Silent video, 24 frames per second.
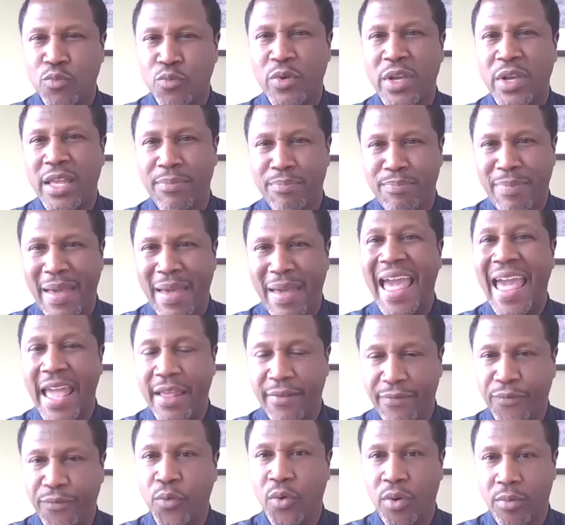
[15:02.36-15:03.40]
went bad
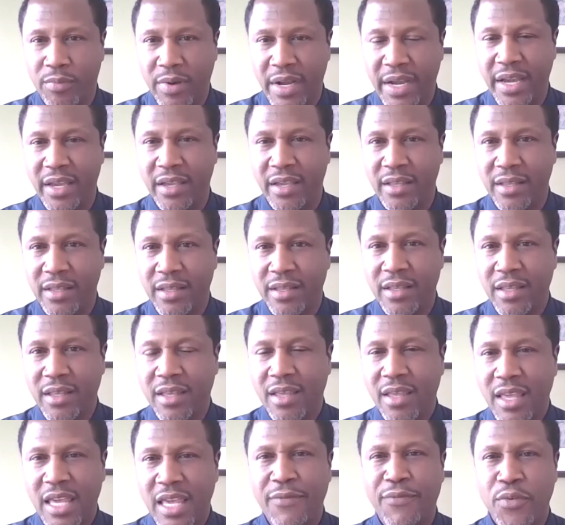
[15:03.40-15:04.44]
for them, right?
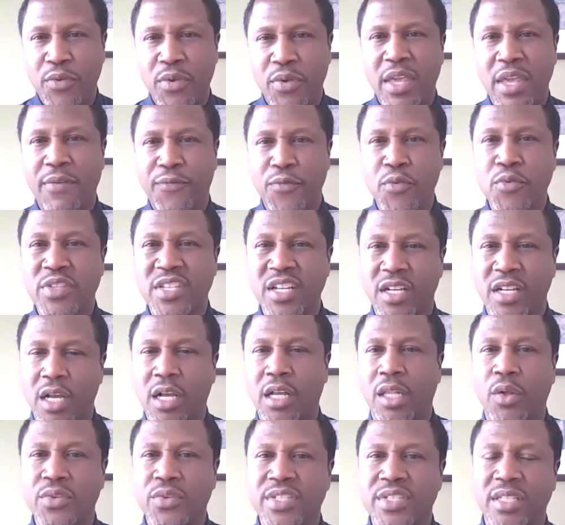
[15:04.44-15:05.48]
If you took a
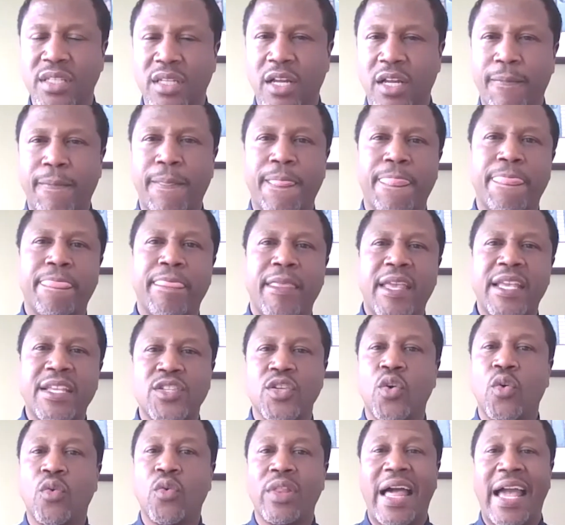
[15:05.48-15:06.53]
close look. And
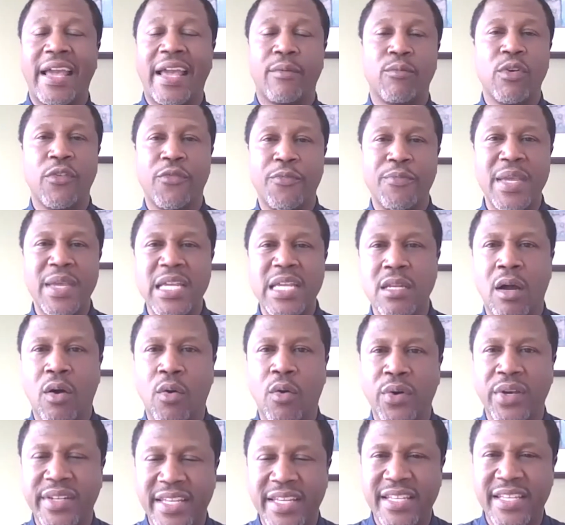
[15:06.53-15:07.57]
so like with me
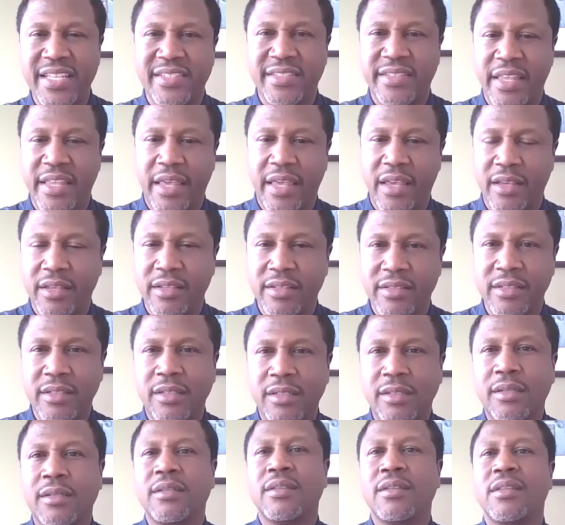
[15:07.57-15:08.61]
knowing these things,
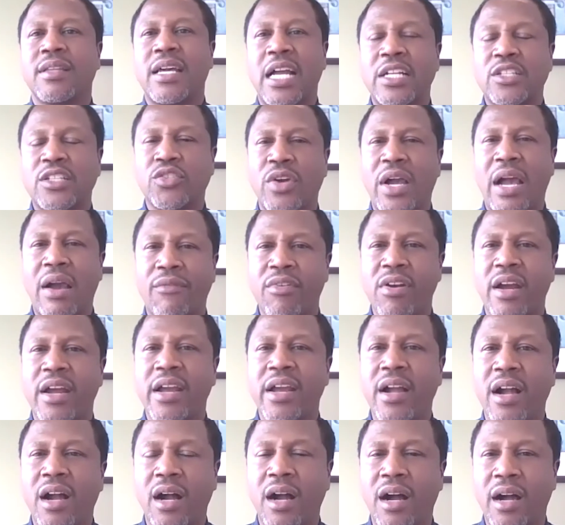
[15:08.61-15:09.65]
I try very
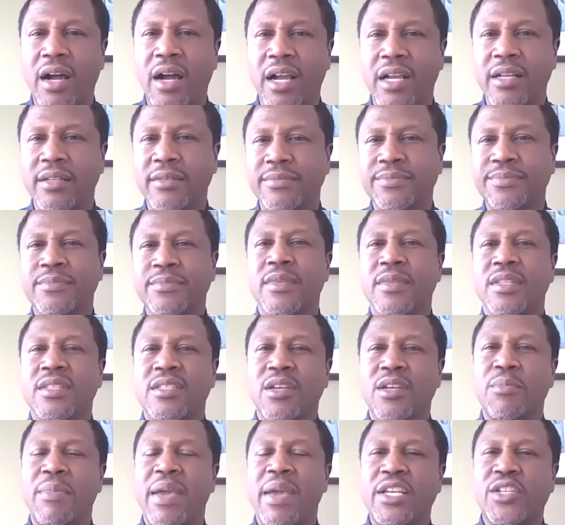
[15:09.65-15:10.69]
hard
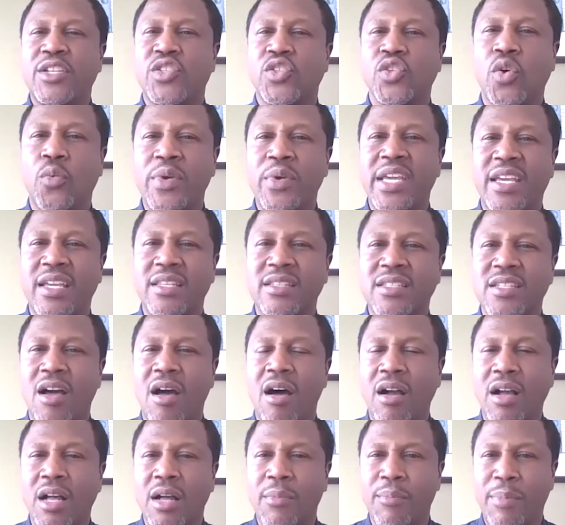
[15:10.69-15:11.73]
to make sure we can
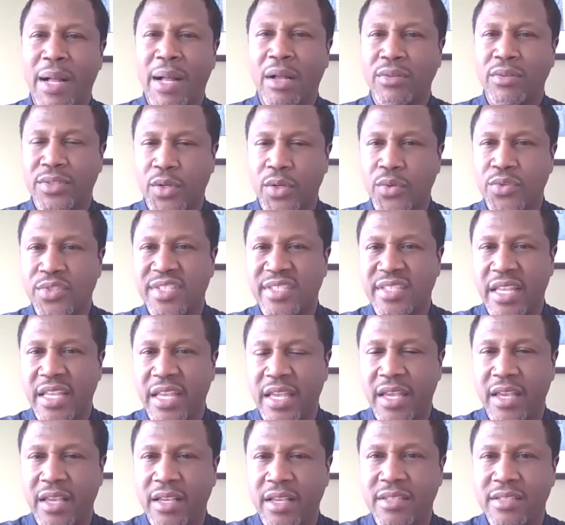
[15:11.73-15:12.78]
talk about those
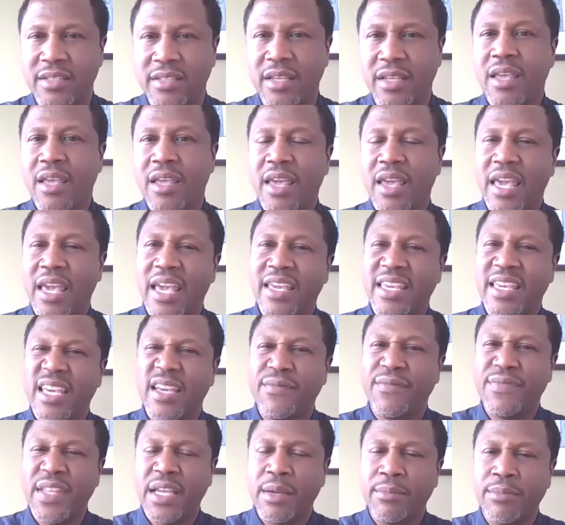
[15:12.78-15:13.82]
things and
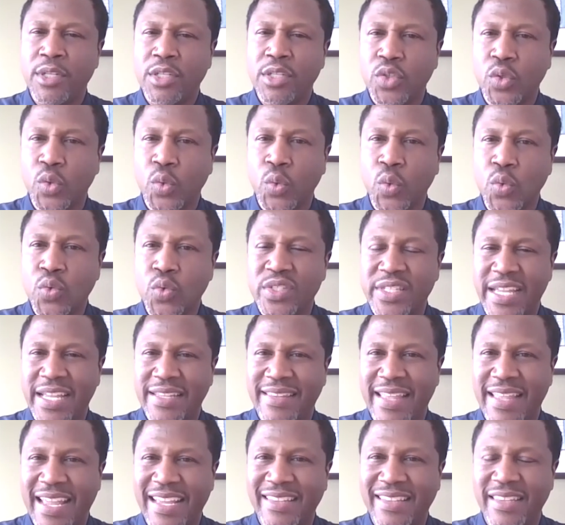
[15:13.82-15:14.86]
give them the tools that
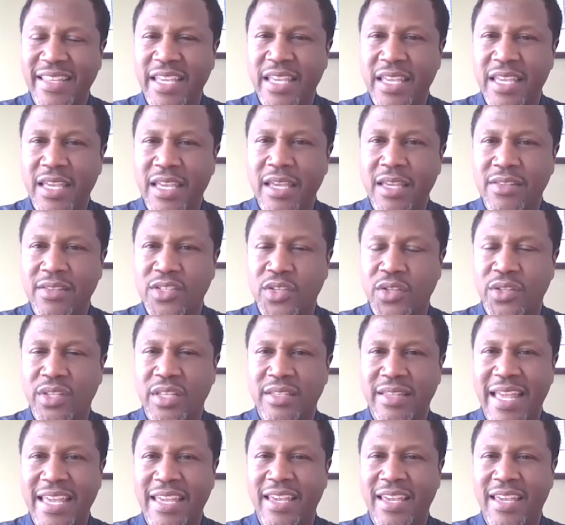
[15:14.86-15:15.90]
they need so that
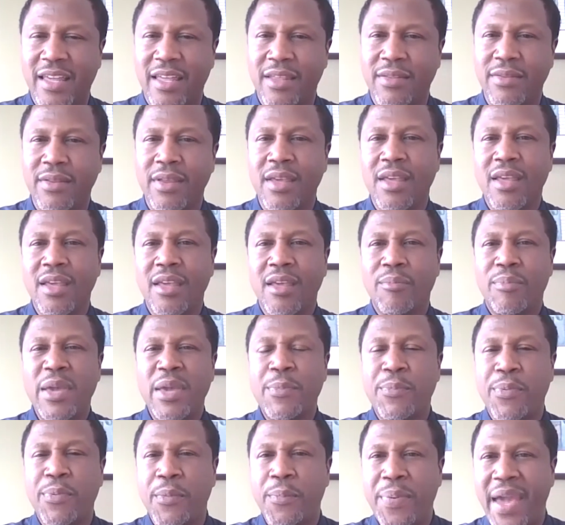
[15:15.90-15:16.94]
they can be
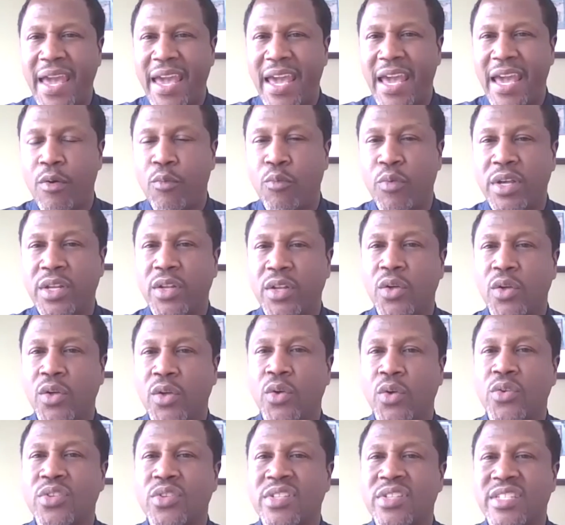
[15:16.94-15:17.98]
prepared when those
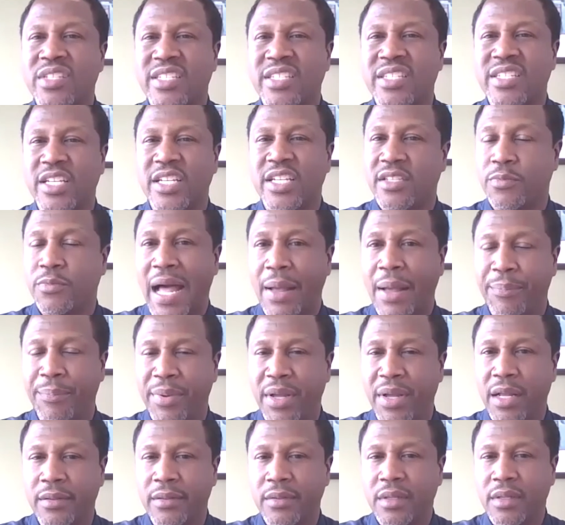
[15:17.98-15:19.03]
situations pop up.